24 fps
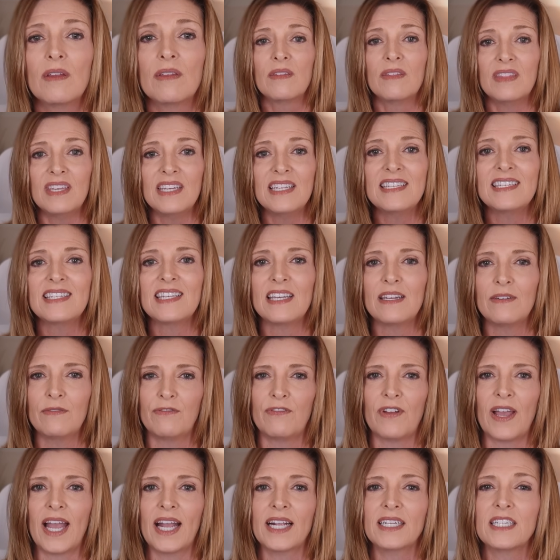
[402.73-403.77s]
This, in
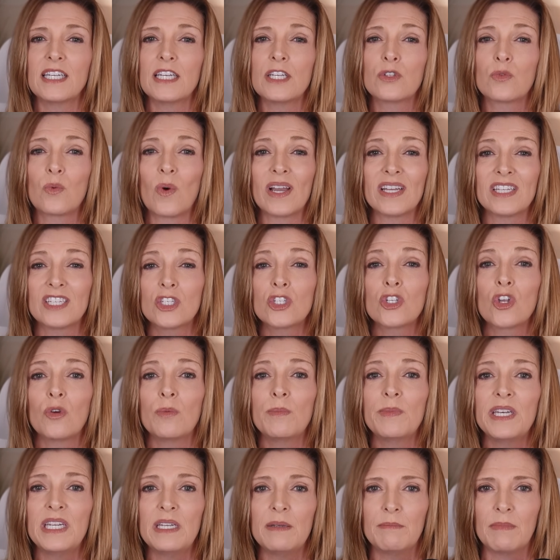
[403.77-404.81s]
fact, is why so
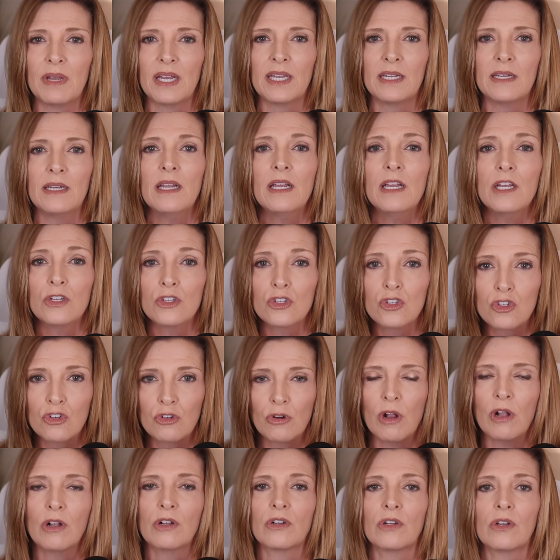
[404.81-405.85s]
many men
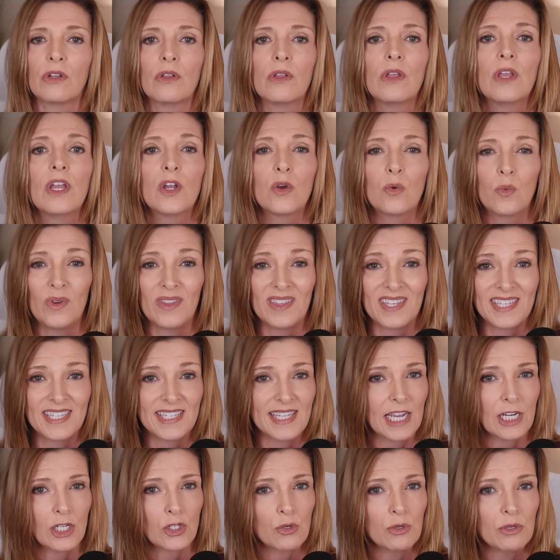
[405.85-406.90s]
struggle with
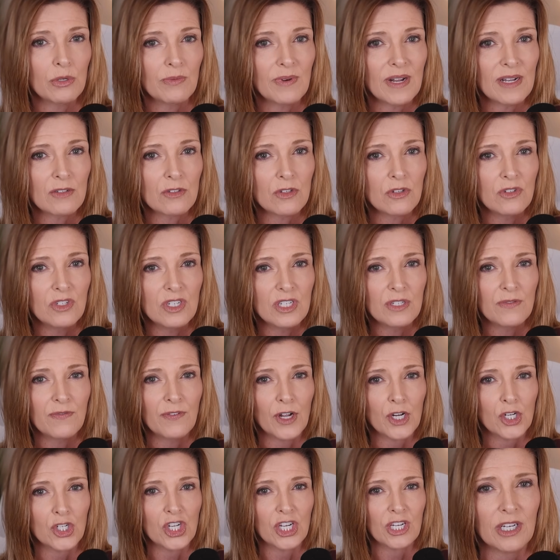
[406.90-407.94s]
sexual arousal
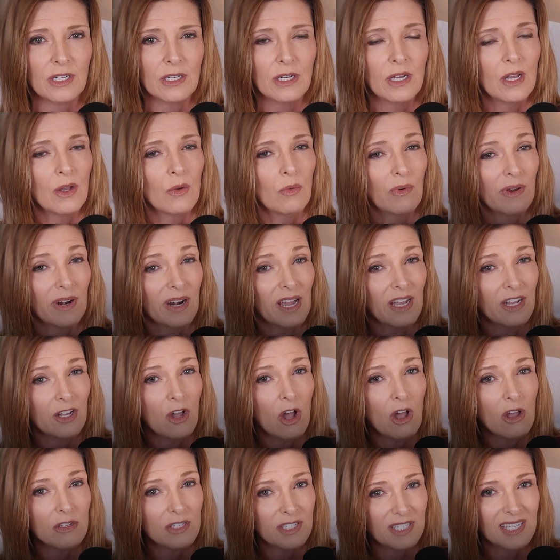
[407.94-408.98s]
dysfunction, what I
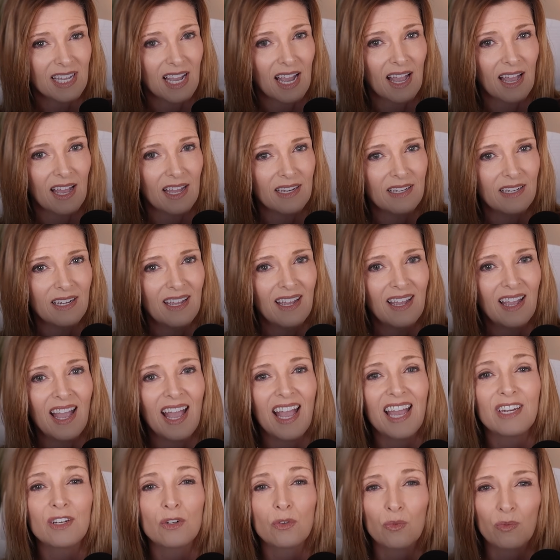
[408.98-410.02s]
call SAD,
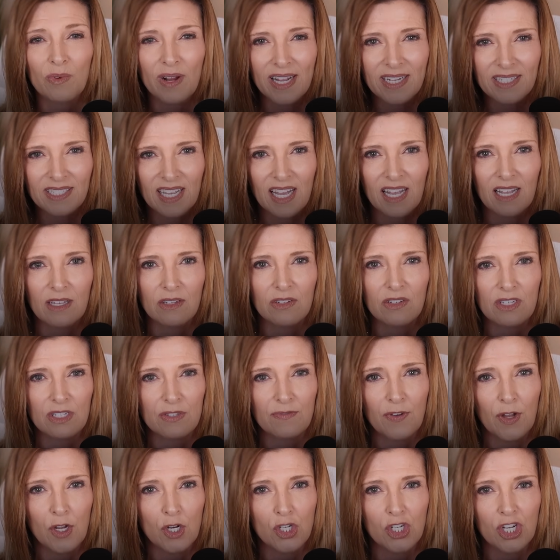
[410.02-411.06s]
and erectile
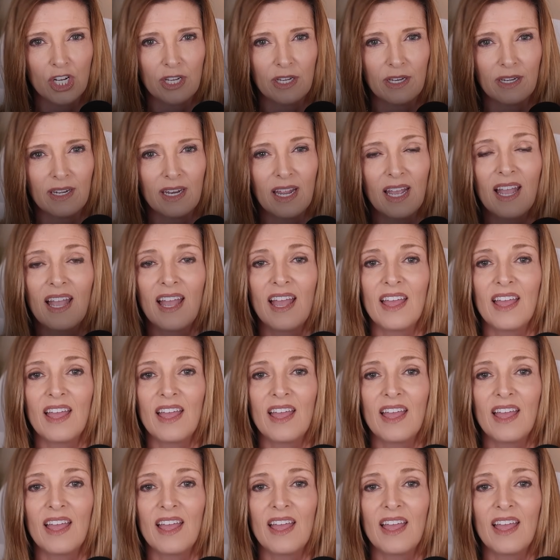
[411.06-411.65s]
dysfunction.